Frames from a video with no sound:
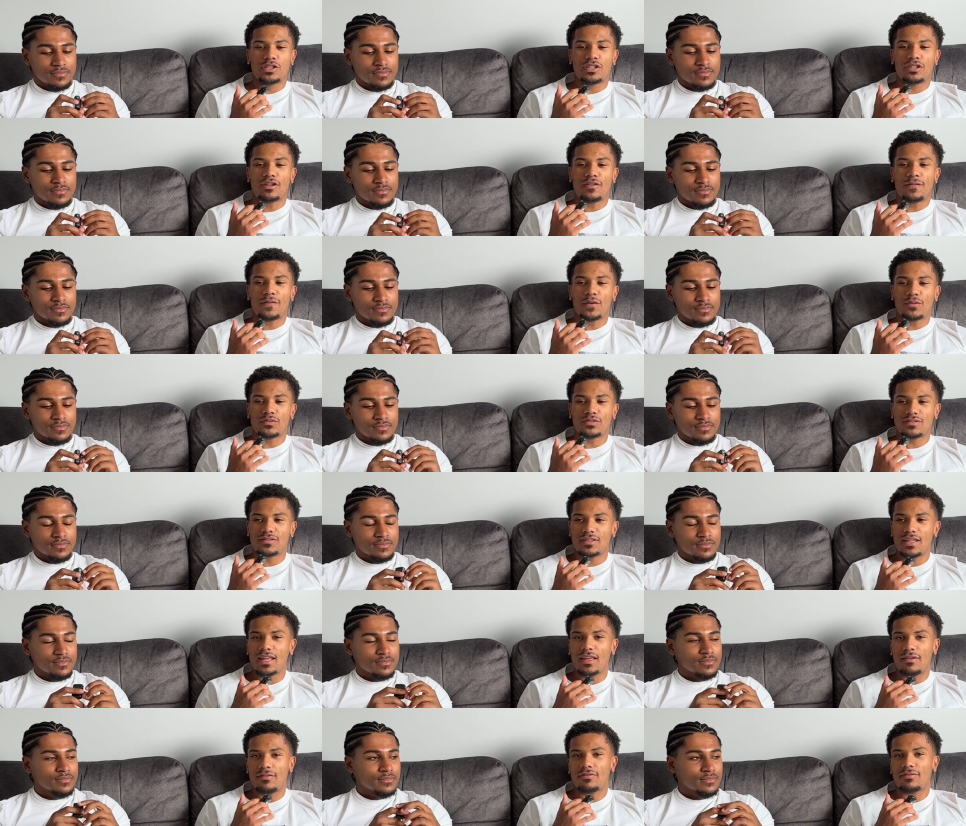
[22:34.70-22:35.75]
Speaker 1: you're gonna feel
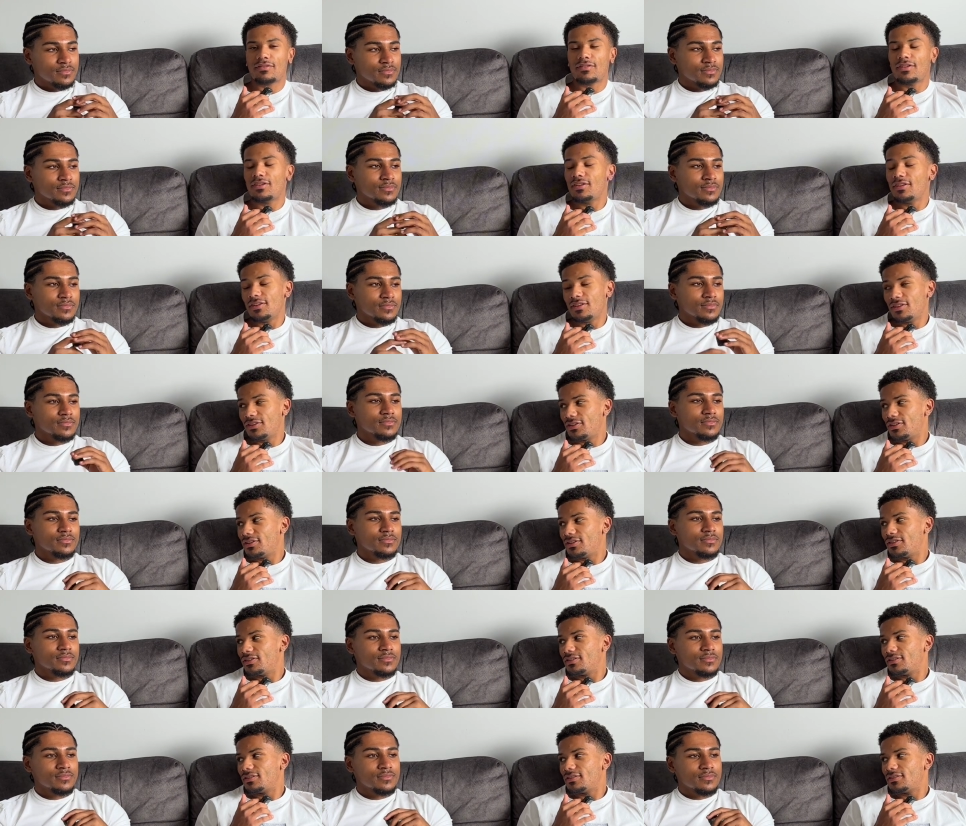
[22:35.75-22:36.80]
stiff. Mm.
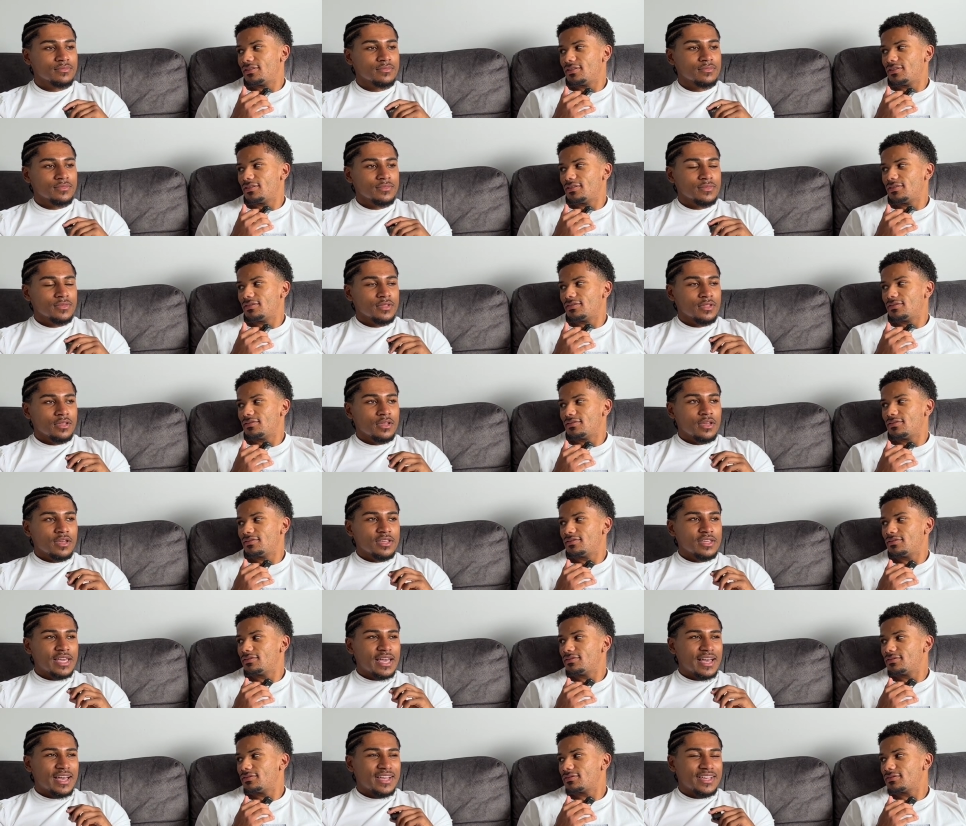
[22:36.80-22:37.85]

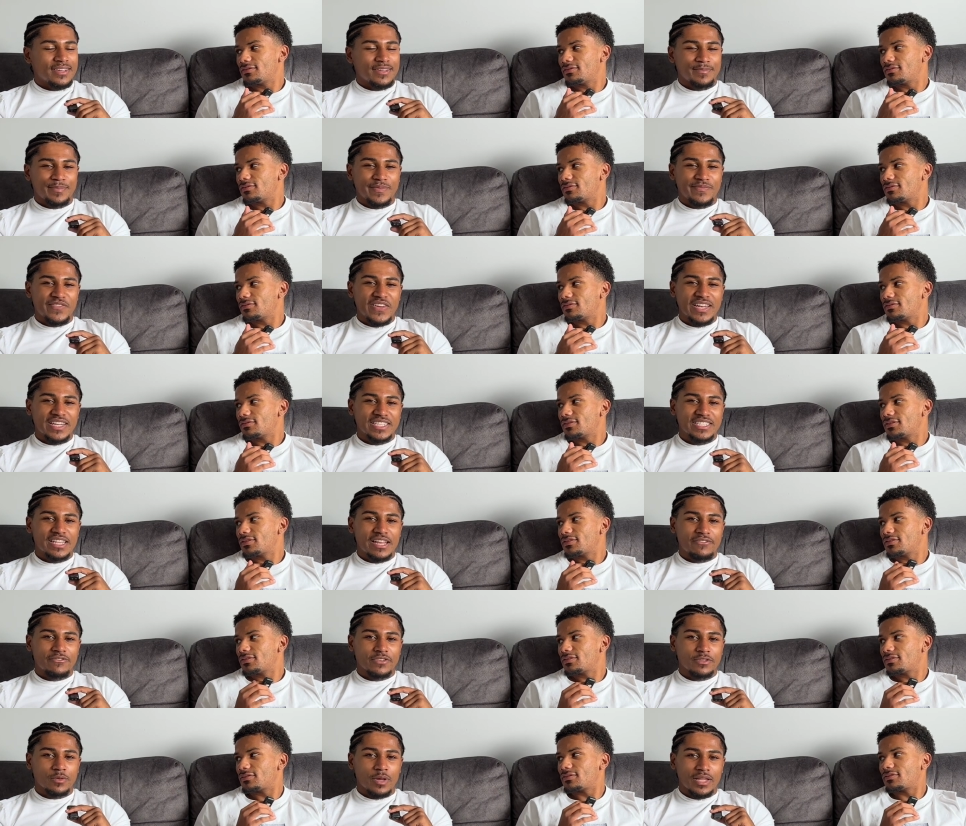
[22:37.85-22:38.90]
Speaker 2: Yeah, feeling
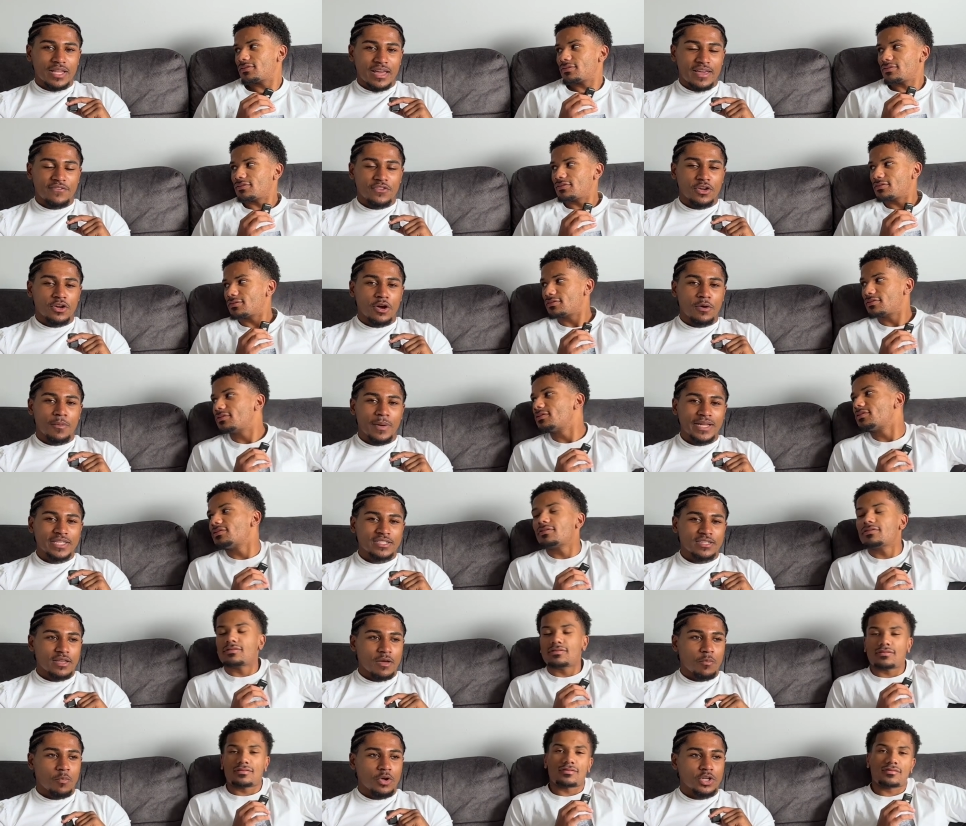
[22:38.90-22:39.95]
stiff as well. Like if you go back
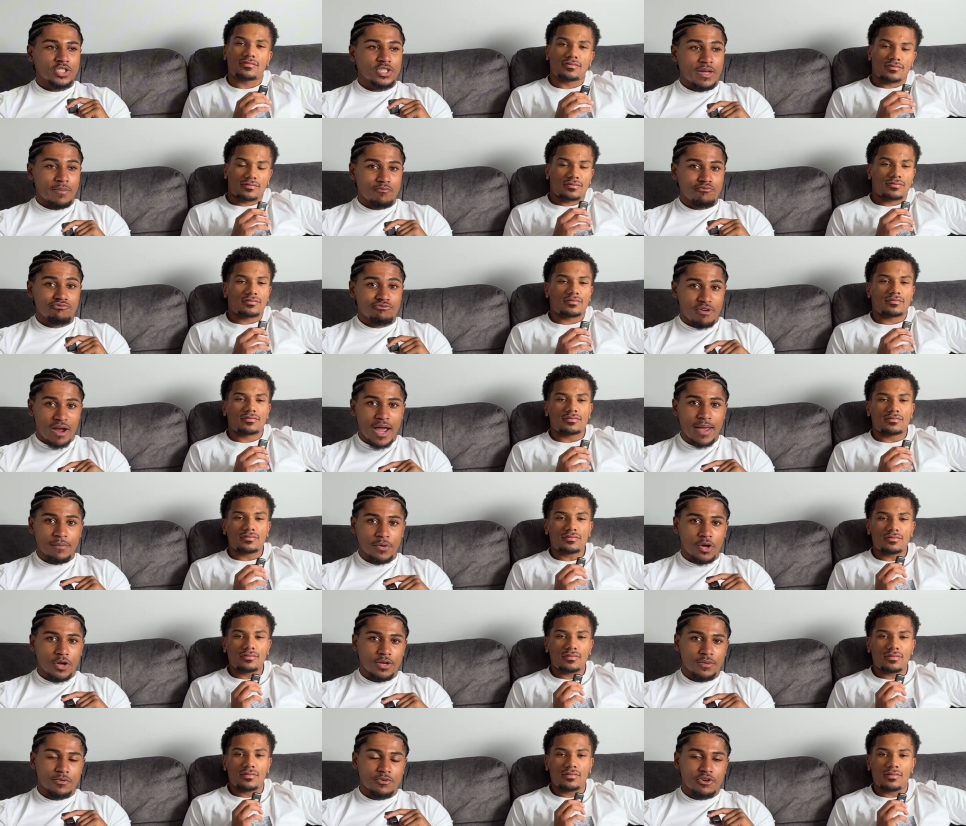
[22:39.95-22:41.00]
and watch like prime
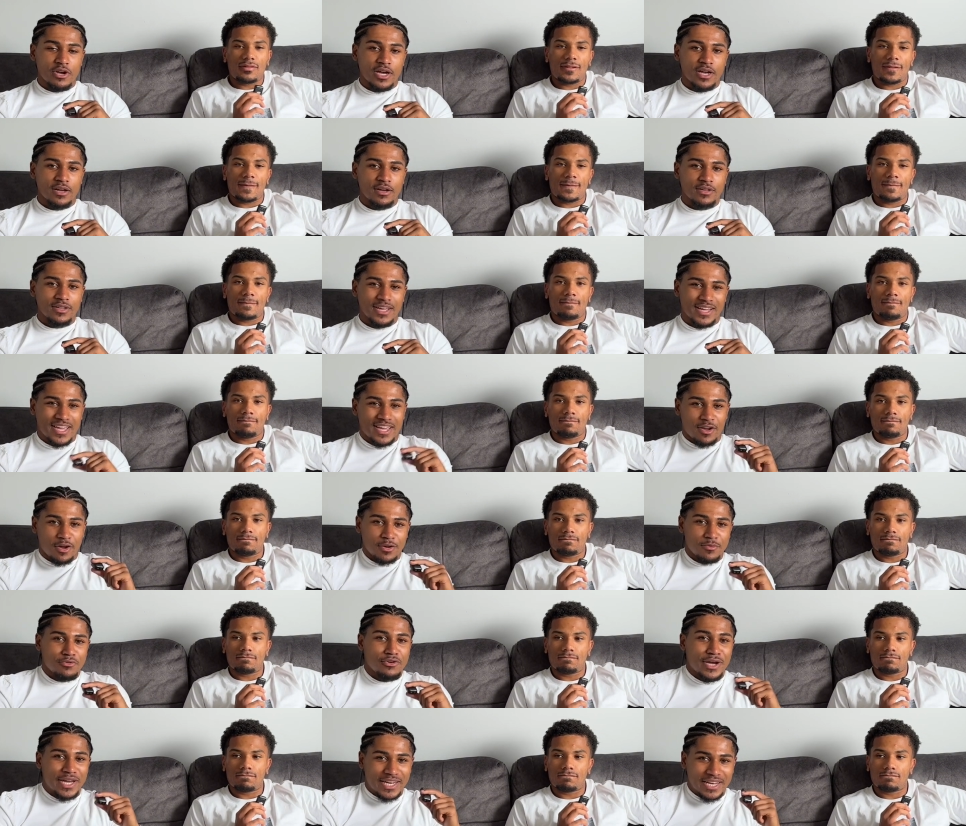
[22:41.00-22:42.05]
Conor McGregor, like Conor
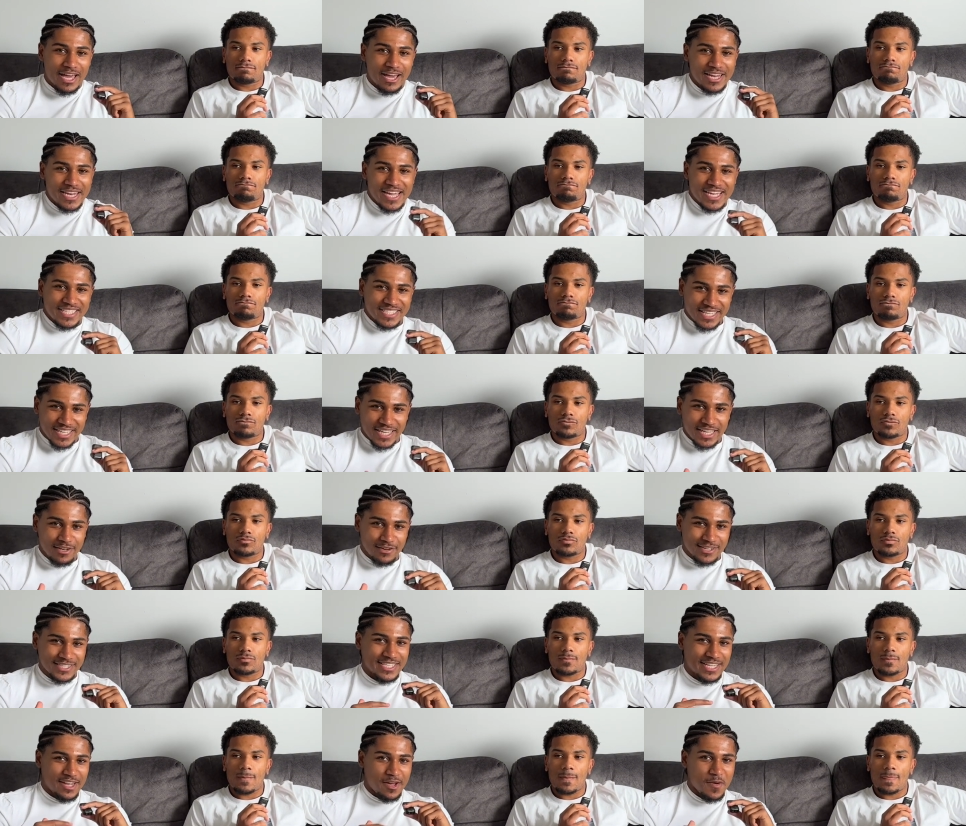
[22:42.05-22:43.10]
McGregor nowadays, like he
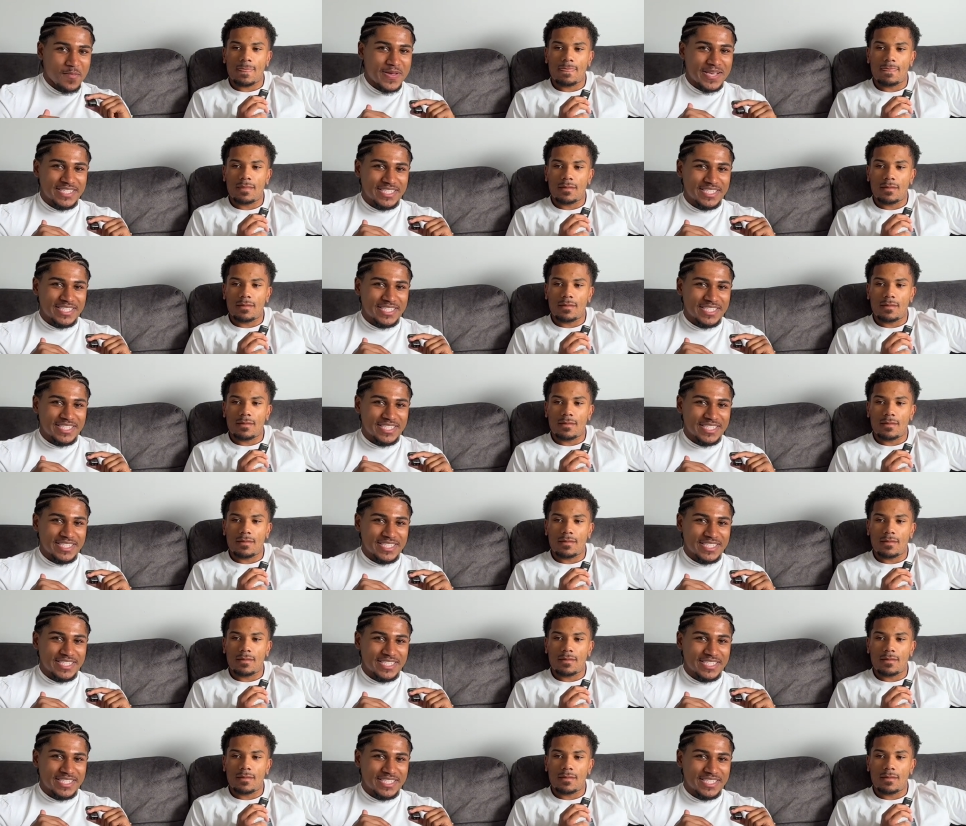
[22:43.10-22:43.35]
looks a little bit